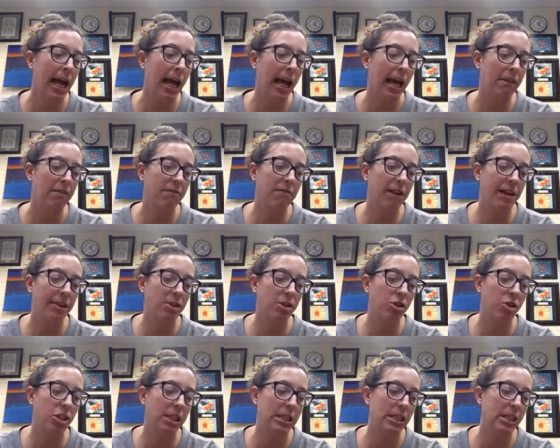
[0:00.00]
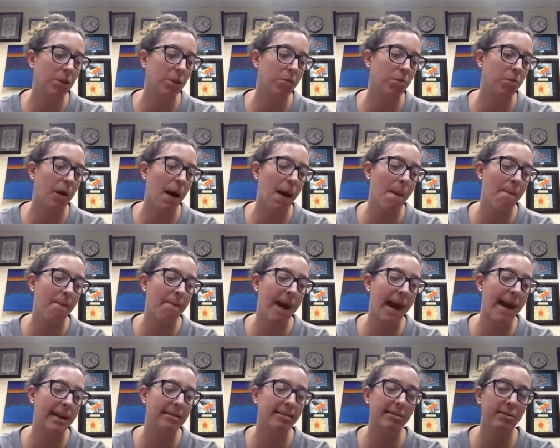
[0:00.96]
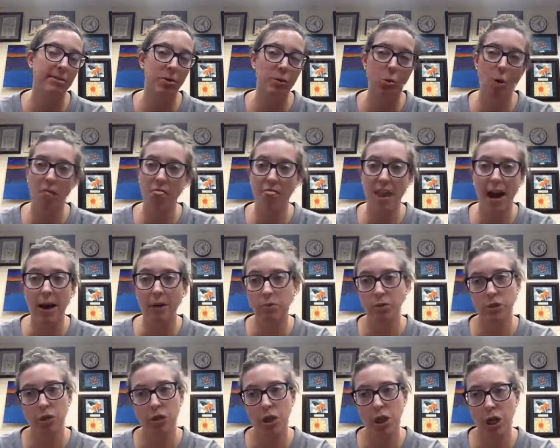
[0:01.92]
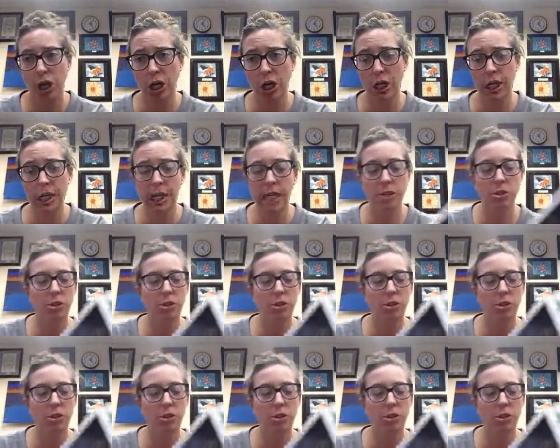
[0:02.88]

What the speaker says: and Vanishing Little Brown Bats is 1030.